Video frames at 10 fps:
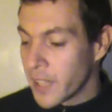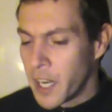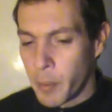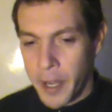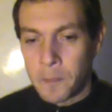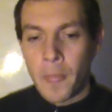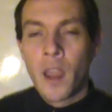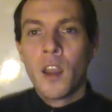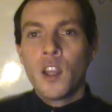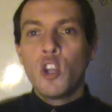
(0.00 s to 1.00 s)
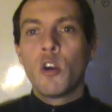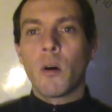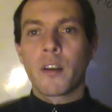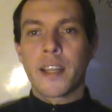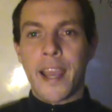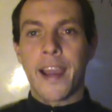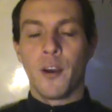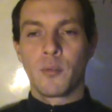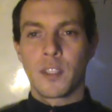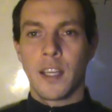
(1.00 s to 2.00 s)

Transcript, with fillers: Anyway, you go out and count,